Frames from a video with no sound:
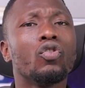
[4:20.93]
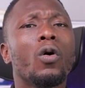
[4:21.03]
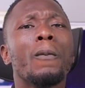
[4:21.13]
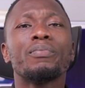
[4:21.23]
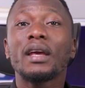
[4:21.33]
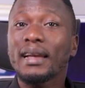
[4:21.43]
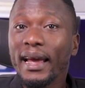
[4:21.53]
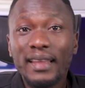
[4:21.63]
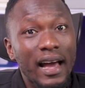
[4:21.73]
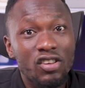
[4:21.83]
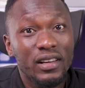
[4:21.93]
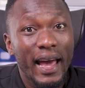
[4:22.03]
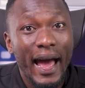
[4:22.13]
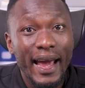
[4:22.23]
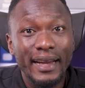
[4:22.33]
The client actually
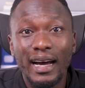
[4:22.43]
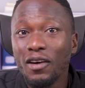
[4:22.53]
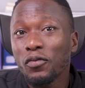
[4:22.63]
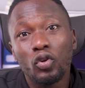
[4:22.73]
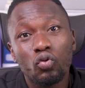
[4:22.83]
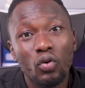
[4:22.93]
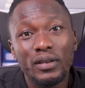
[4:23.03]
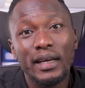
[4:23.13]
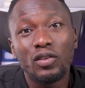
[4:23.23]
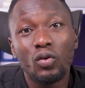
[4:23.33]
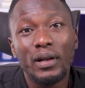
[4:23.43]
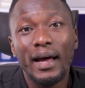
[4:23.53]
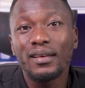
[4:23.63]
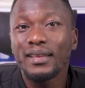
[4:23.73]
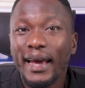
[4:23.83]
hired her for
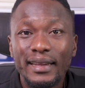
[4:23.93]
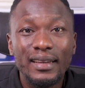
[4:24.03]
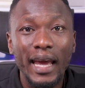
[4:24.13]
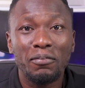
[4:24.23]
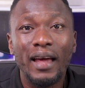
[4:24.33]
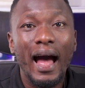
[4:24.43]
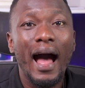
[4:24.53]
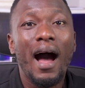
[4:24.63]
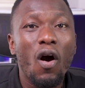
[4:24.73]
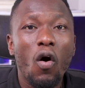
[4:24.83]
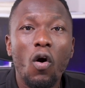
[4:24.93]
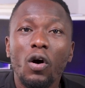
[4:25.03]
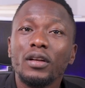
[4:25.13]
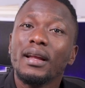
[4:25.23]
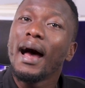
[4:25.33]
$200, then kept her
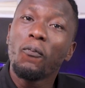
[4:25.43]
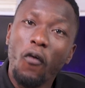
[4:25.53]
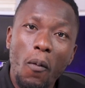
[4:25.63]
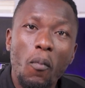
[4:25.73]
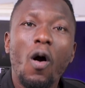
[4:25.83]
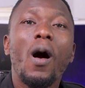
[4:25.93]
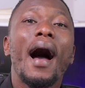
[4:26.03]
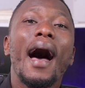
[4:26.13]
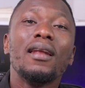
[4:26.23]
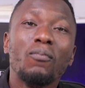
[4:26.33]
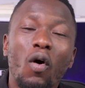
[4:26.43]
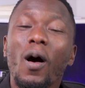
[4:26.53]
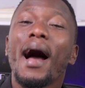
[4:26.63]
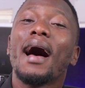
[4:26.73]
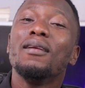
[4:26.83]
on for more and
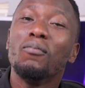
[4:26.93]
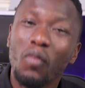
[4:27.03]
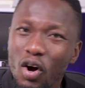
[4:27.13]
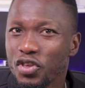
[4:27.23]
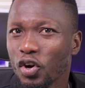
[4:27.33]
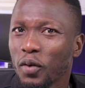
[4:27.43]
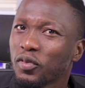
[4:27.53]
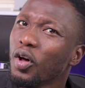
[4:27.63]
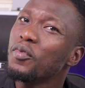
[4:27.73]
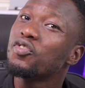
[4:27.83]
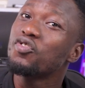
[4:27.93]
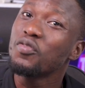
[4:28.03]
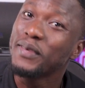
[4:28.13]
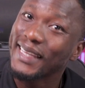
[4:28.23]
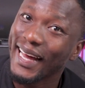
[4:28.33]
more and more jobs. No be
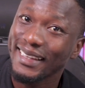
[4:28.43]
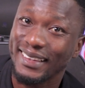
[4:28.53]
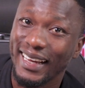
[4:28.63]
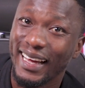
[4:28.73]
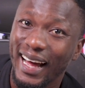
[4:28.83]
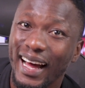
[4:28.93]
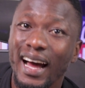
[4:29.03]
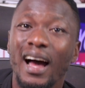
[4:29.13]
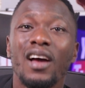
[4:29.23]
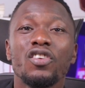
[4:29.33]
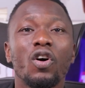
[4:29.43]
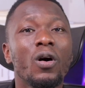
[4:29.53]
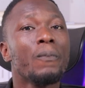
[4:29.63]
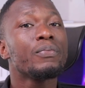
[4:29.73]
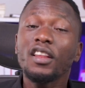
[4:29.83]
juju be that.
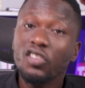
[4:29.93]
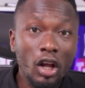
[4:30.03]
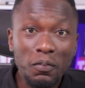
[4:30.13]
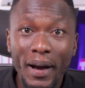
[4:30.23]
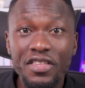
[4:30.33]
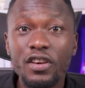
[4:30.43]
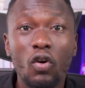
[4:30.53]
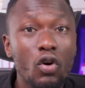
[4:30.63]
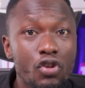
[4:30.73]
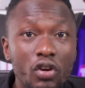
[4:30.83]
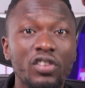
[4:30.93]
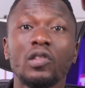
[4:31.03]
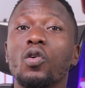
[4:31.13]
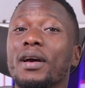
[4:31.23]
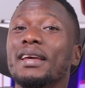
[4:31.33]
It's not magic or just
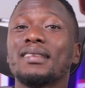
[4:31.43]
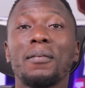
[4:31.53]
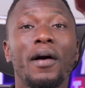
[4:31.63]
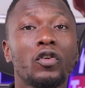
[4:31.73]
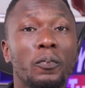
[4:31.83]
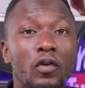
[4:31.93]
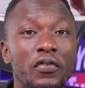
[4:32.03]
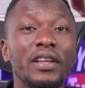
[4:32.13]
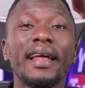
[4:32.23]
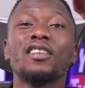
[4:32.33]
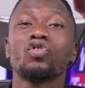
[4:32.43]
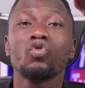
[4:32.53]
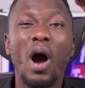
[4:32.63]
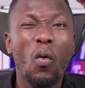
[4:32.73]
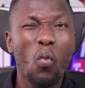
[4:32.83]
luck. It's about proving that
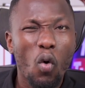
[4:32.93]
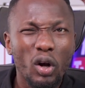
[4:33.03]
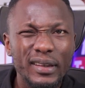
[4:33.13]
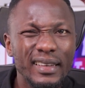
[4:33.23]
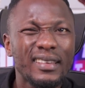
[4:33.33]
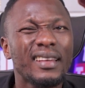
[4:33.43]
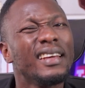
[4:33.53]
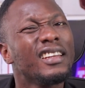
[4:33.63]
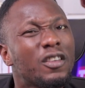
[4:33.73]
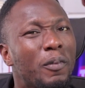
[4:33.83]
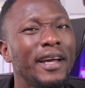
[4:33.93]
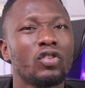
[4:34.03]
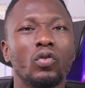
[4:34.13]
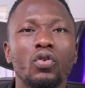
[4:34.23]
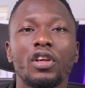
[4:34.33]
you are worth it in spite
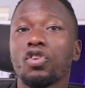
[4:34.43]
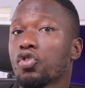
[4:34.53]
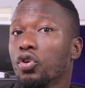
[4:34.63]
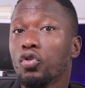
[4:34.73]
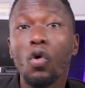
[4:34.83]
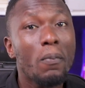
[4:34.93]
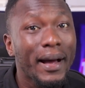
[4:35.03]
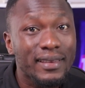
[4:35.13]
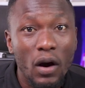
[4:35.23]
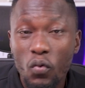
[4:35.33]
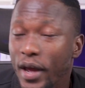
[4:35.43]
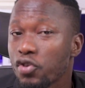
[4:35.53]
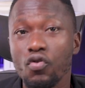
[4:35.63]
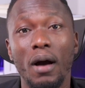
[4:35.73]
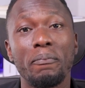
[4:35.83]
your location, no matter where
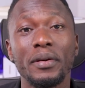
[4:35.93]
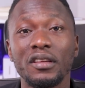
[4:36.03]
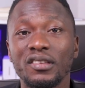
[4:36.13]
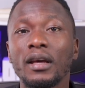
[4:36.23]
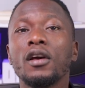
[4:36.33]
you are based.